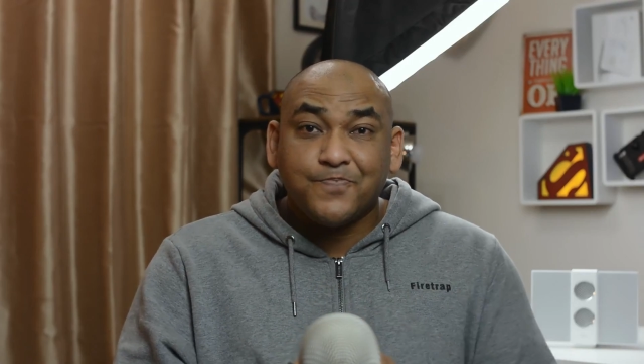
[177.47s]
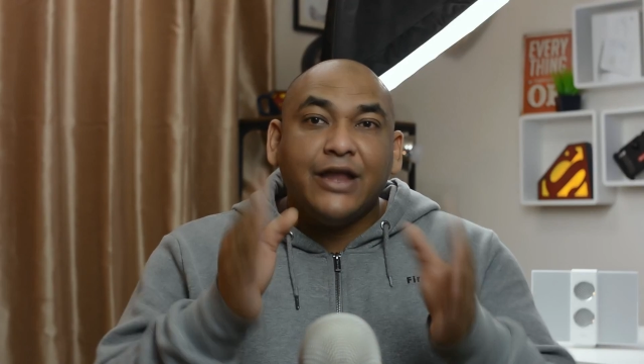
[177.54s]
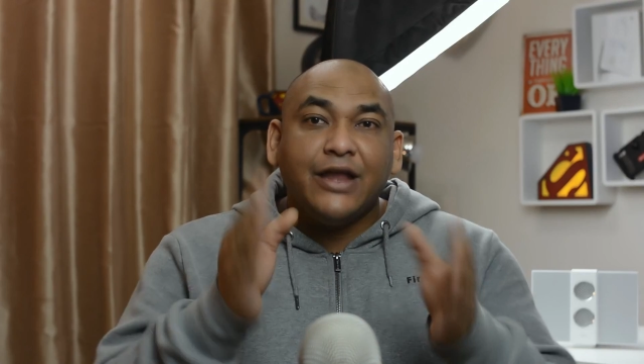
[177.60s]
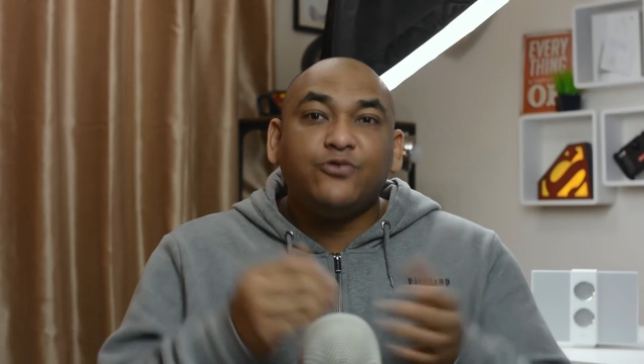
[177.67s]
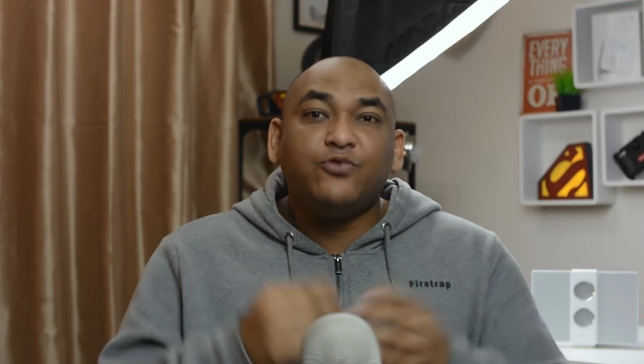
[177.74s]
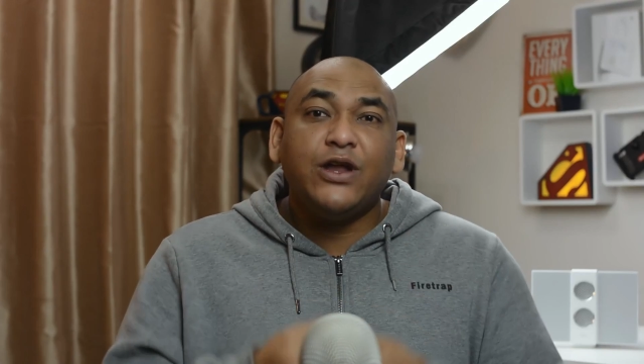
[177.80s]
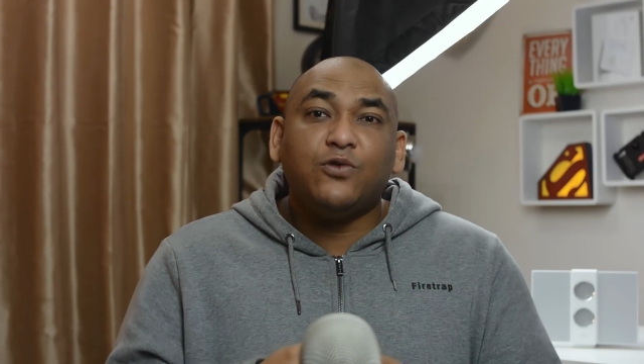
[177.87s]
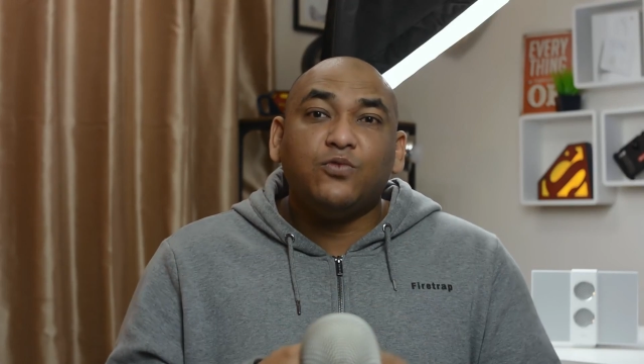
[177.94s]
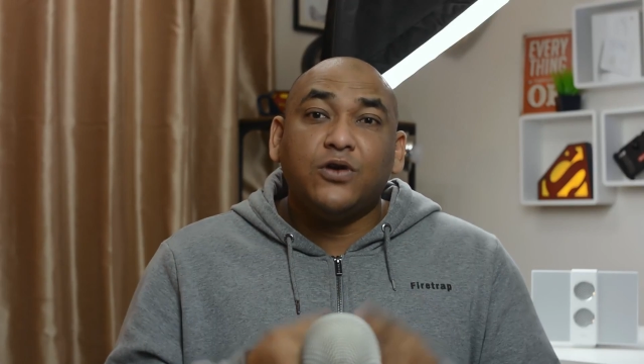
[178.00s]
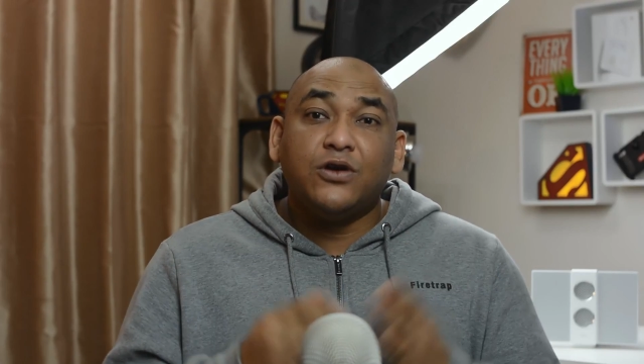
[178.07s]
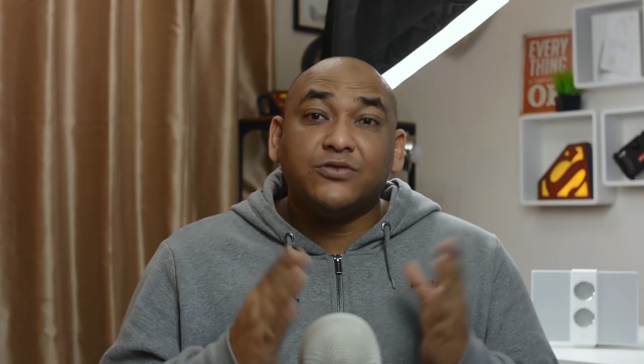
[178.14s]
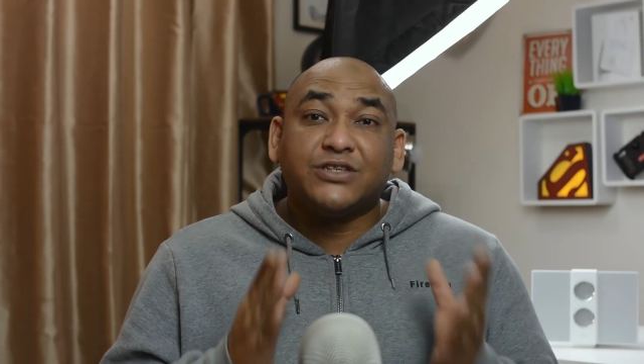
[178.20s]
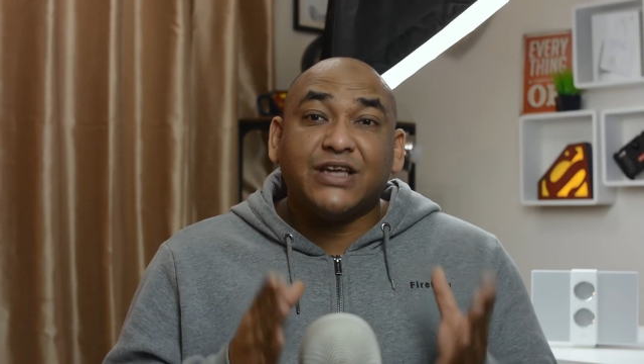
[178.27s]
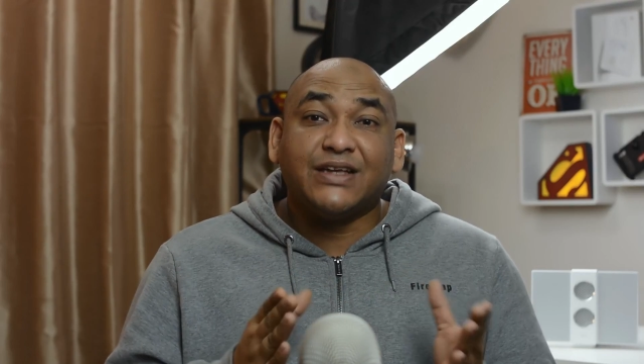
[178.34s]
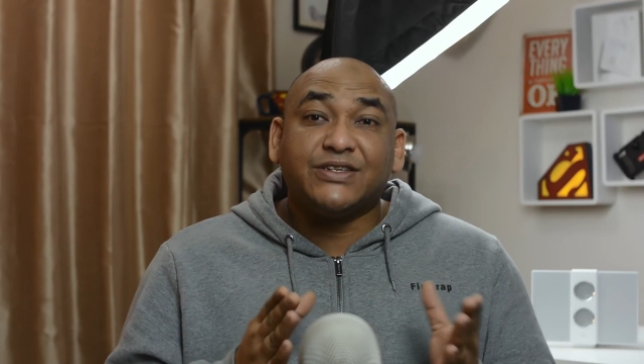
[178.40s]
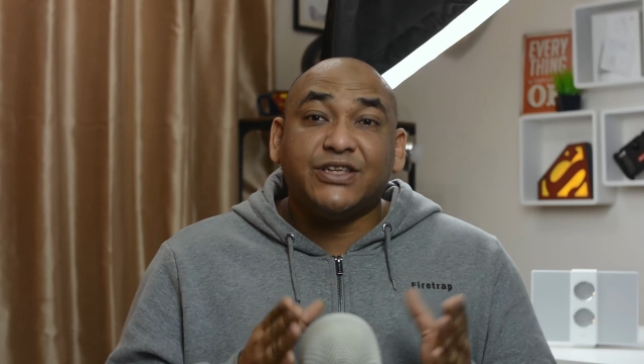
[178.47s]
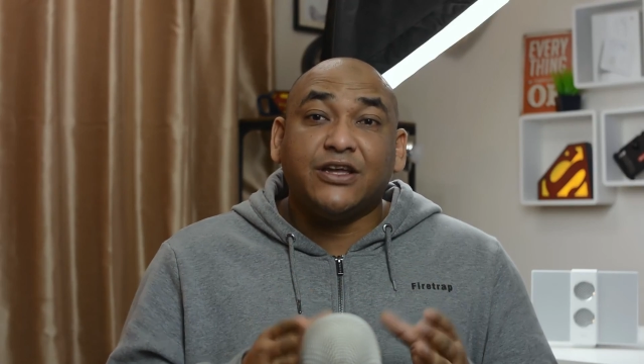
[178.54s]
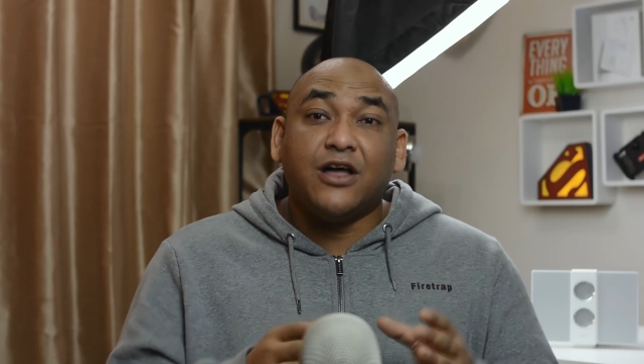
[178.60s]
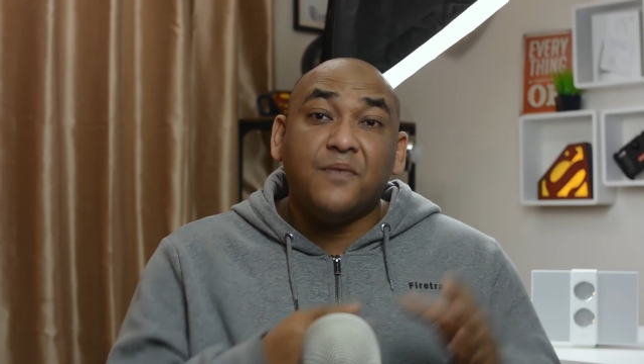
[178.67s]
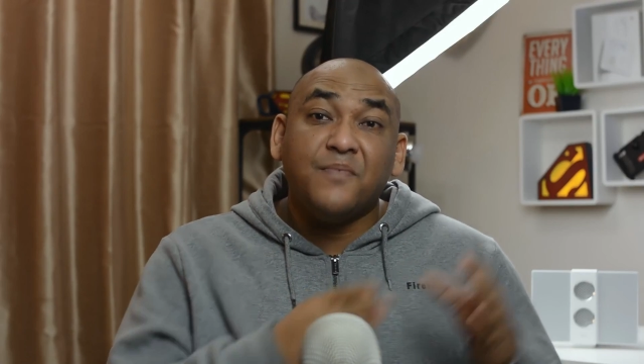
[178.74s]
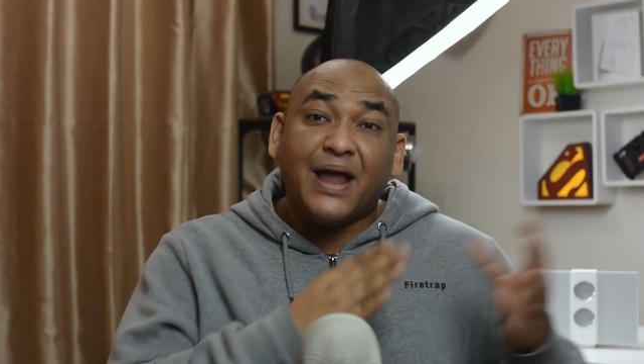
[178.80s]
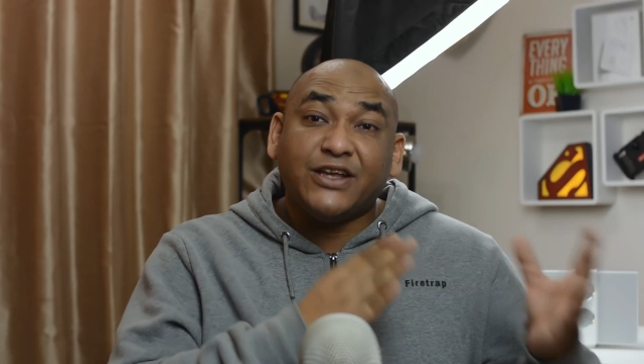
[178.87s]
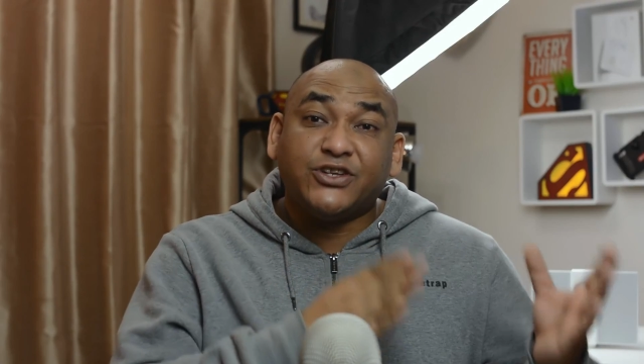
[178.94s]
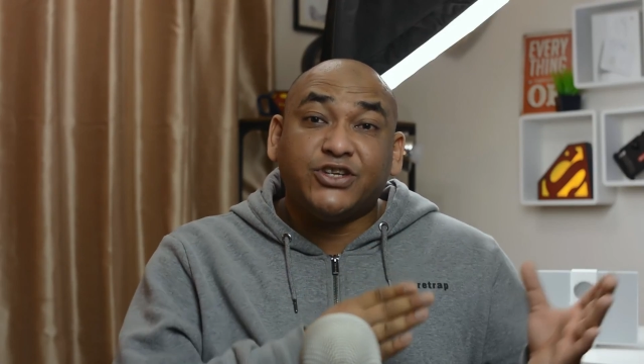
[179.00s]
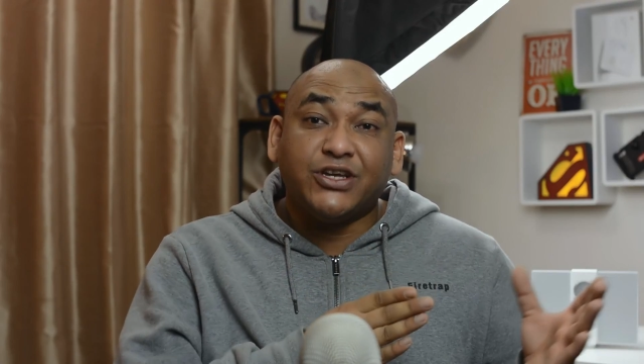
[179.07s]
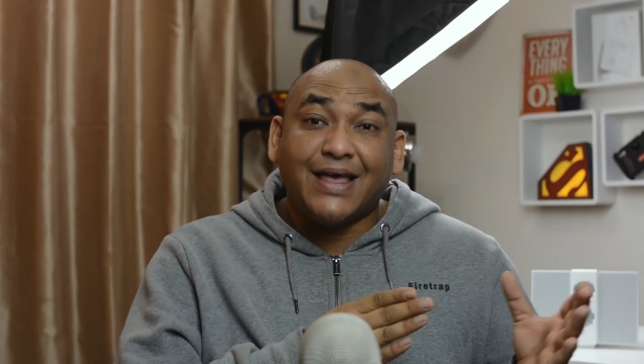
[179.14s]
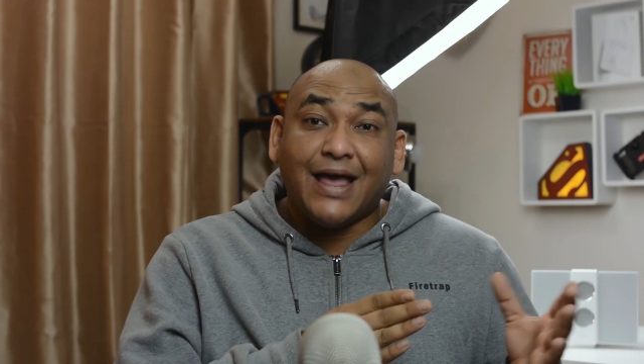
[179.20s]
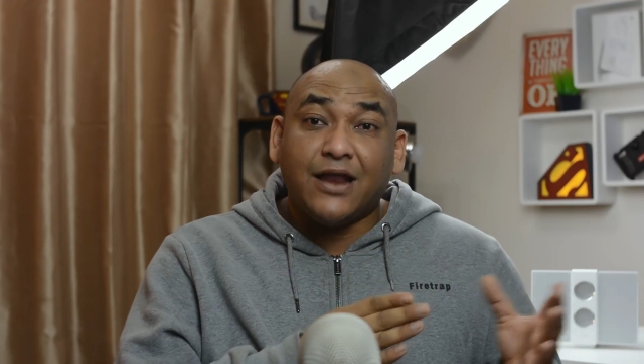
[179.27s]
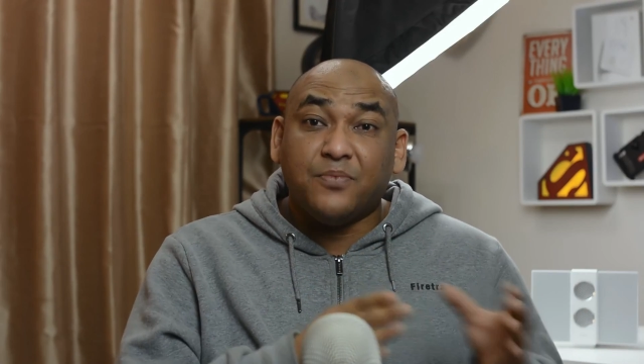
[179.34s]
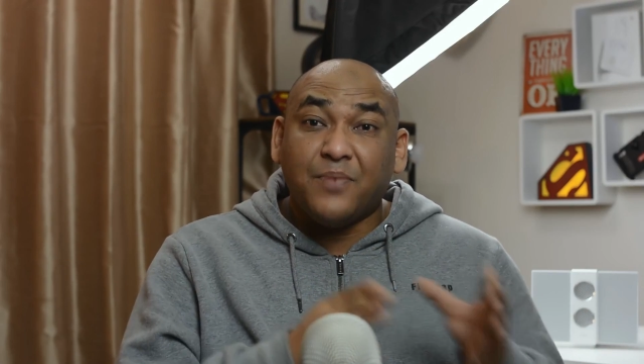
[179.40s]
In real-world testing, I managed to
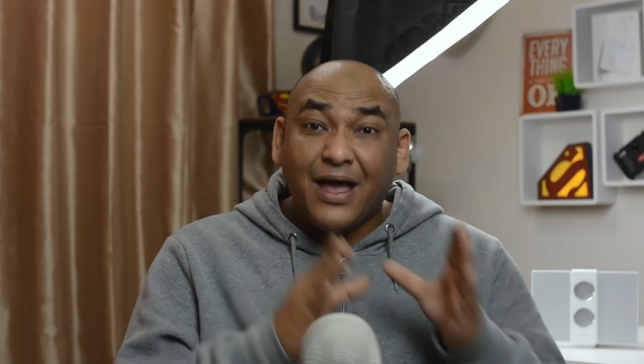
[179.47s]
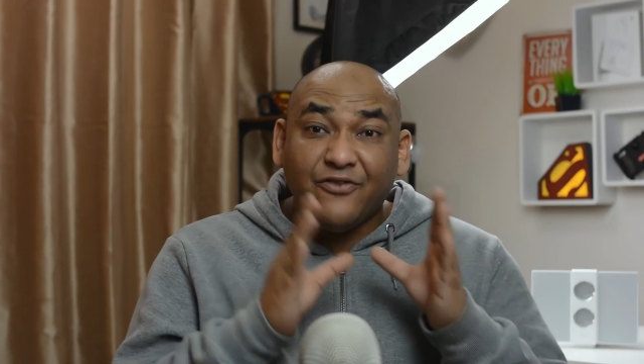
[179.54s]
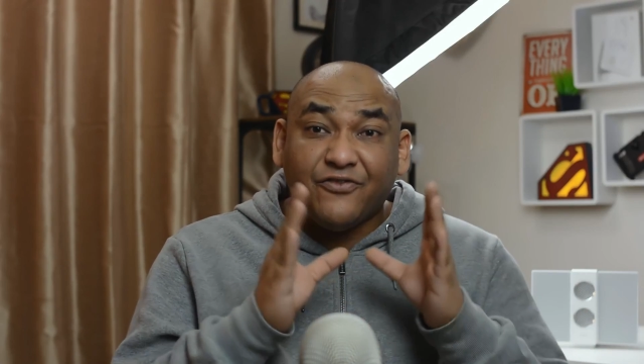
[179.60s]
get about